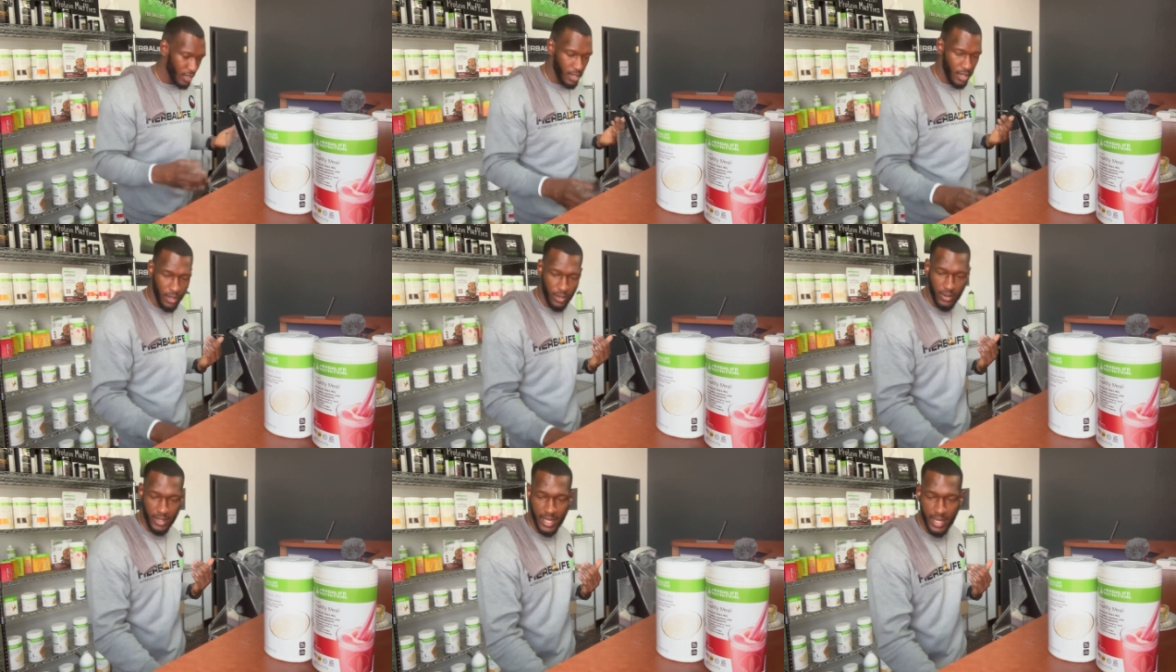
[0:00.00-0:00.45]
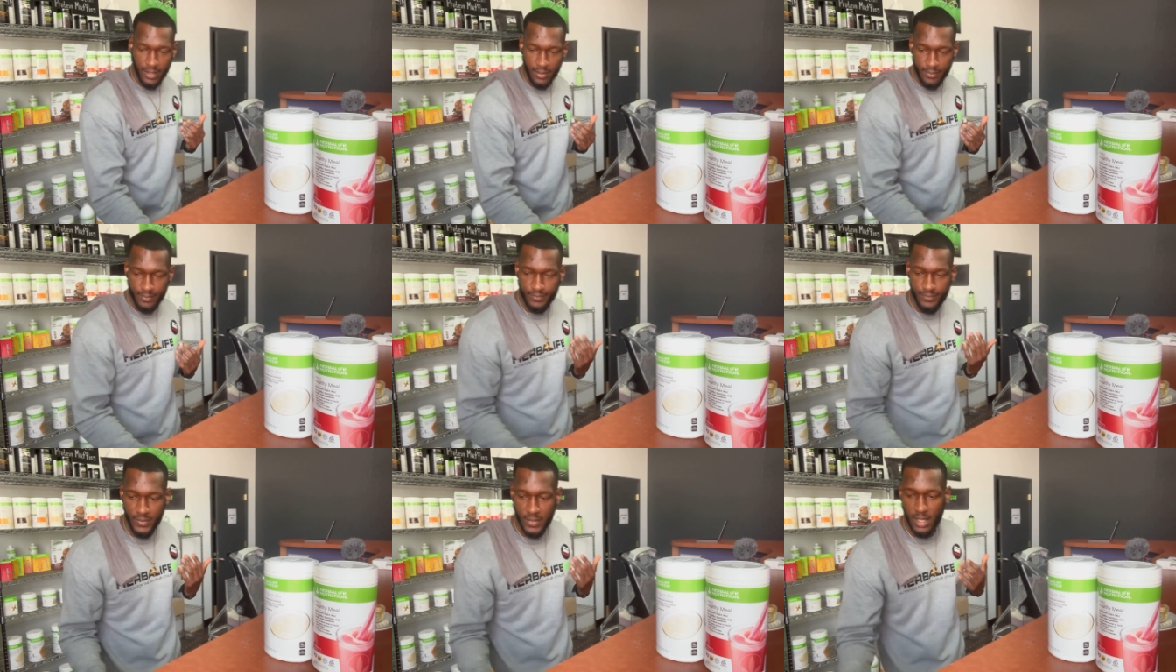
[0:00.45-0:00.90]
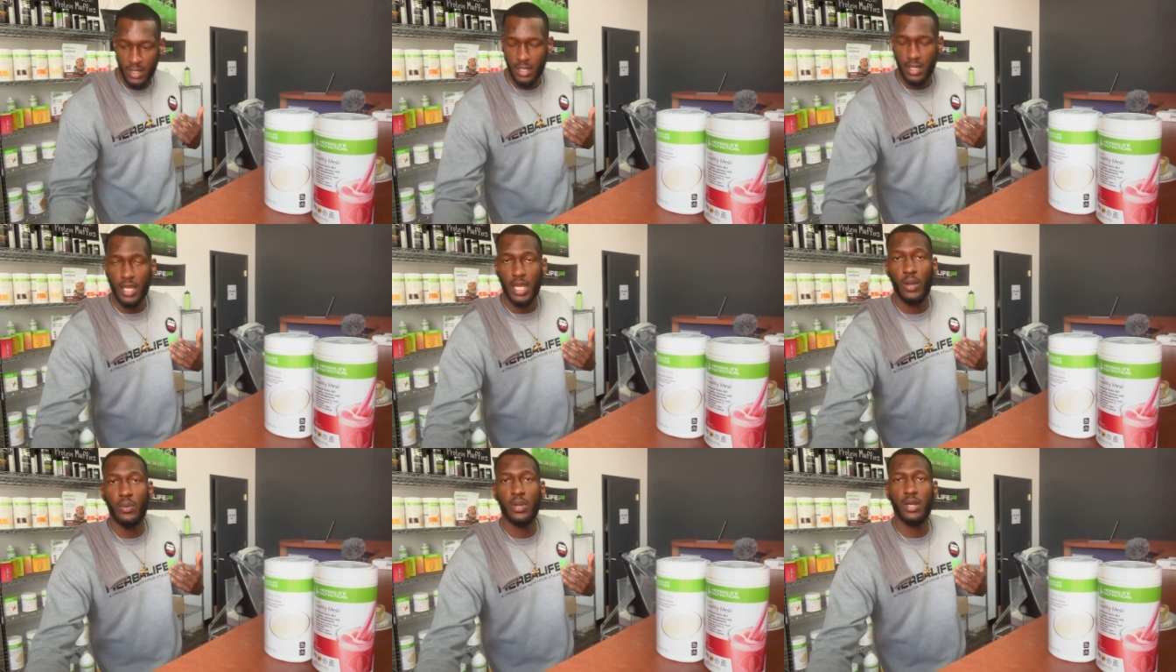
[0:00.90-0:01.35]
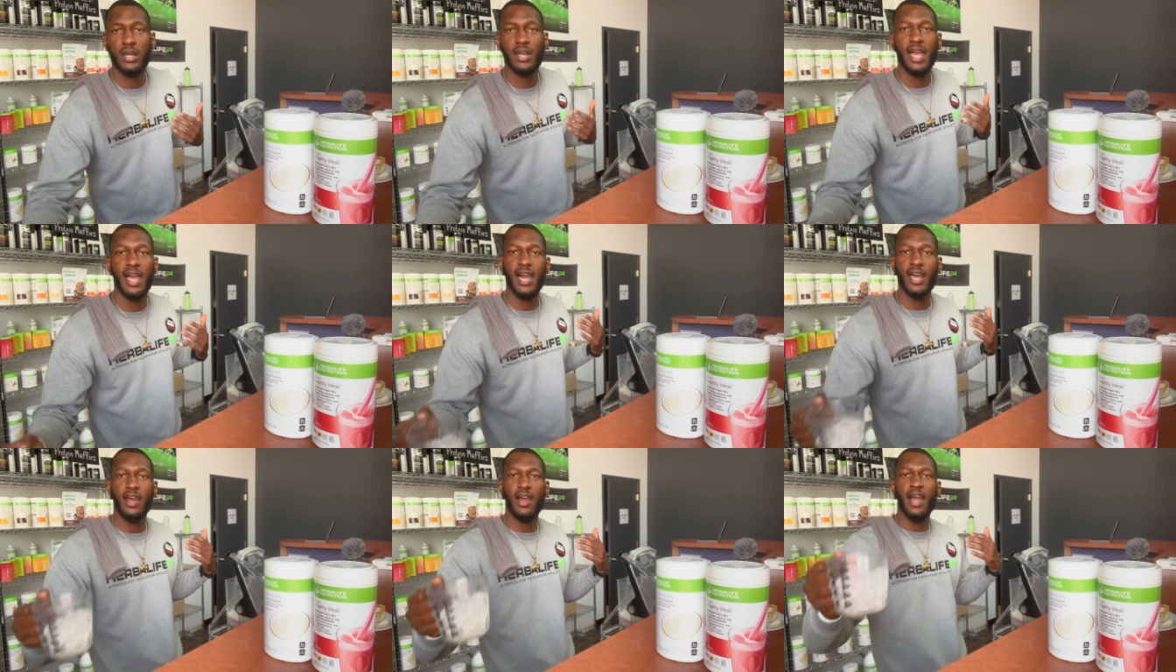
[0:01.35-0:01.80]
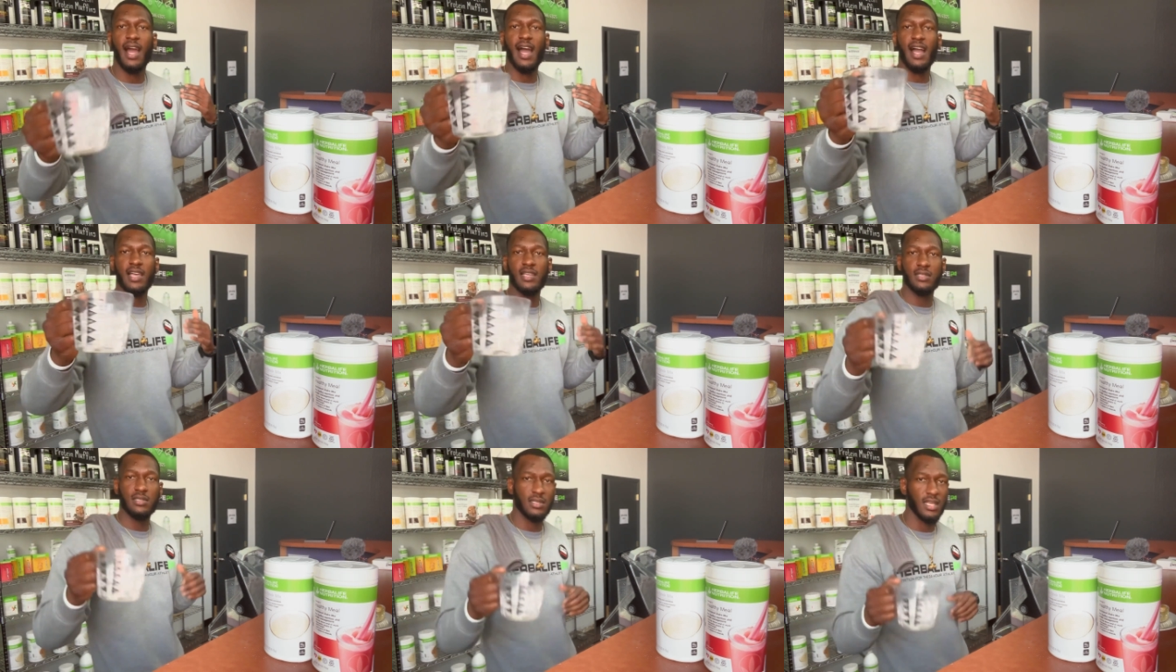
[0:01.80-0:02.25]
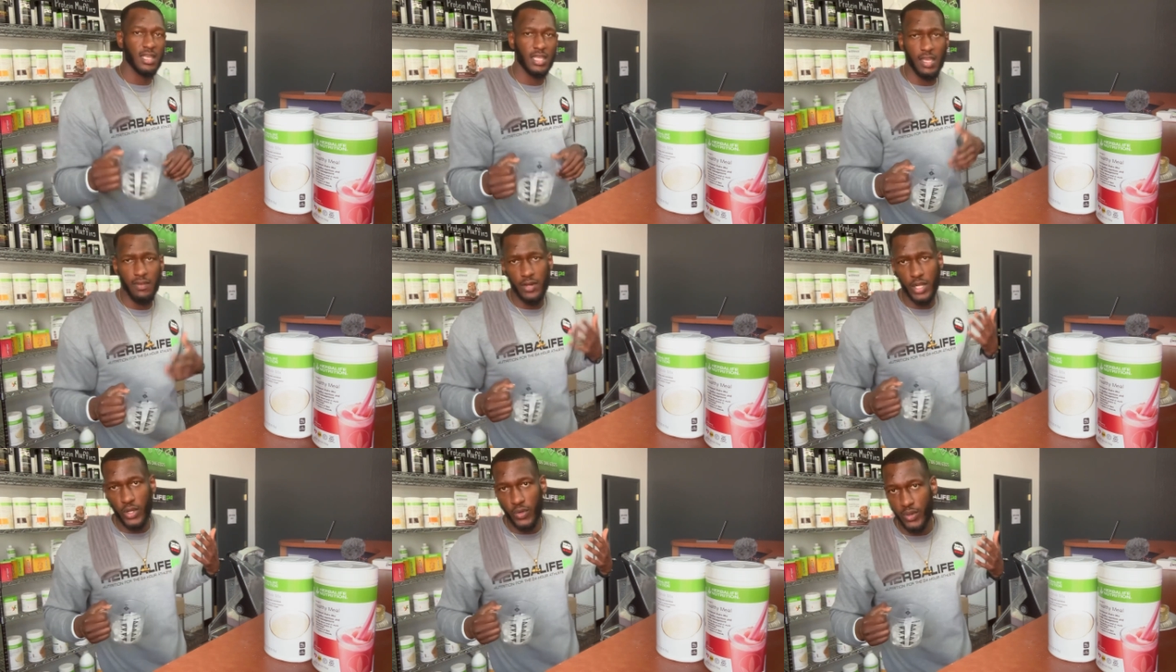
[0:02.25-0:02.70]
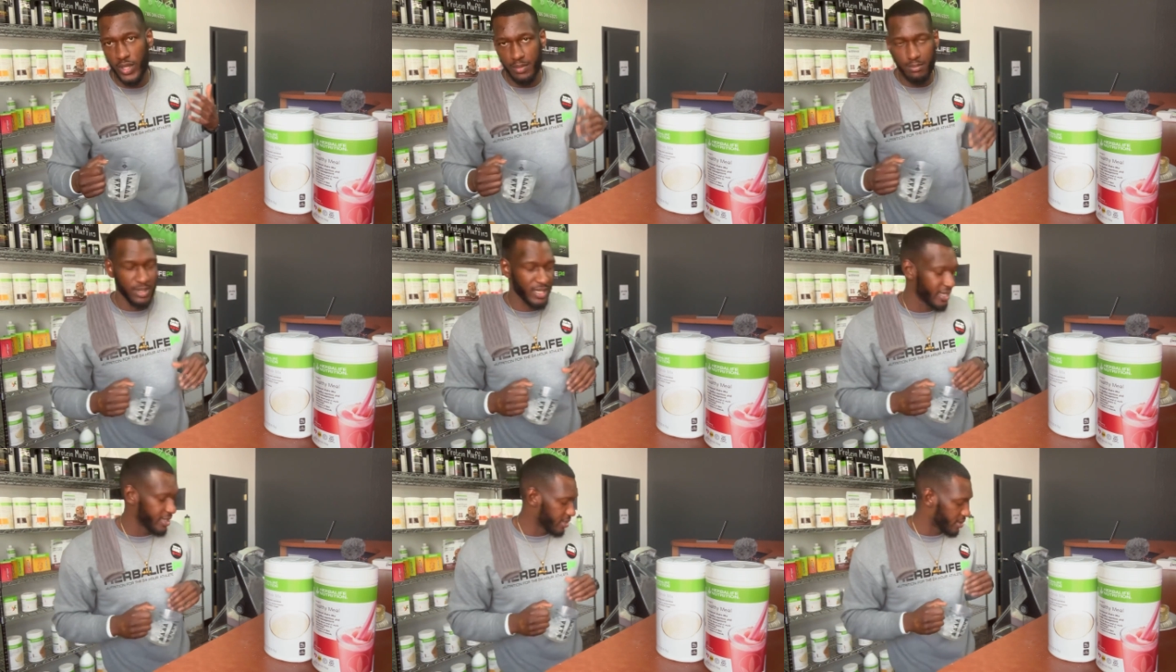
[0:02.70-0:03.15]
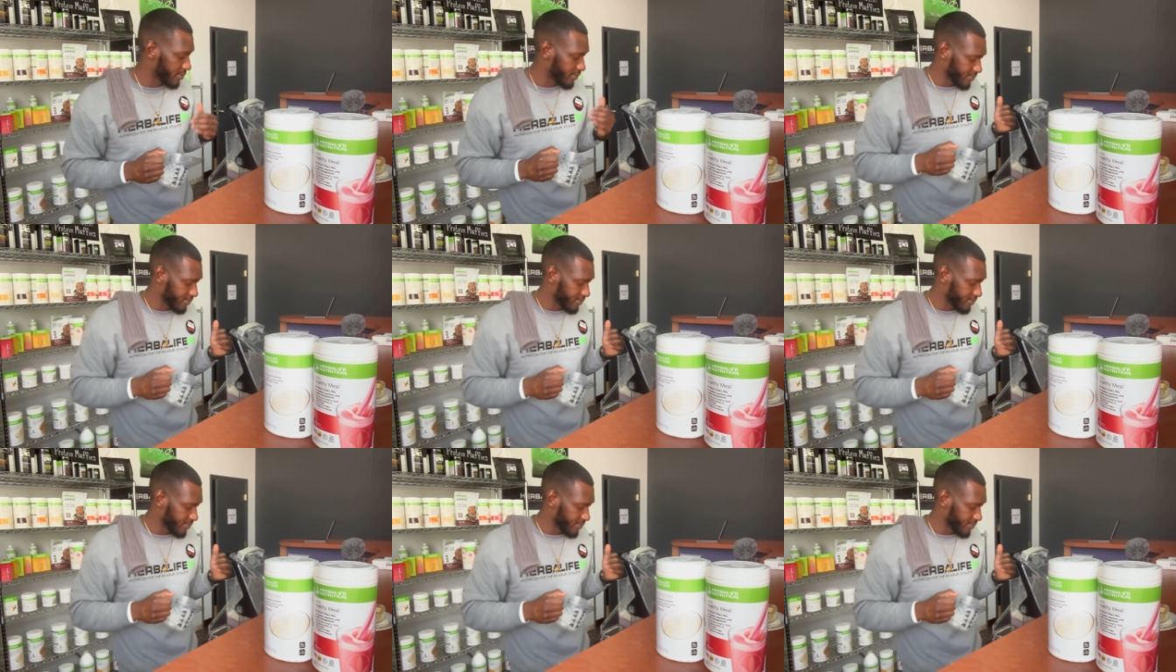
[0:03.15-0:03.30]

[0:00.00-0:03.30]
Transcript: Okay. We're gonna add our ice and give it a quick blend.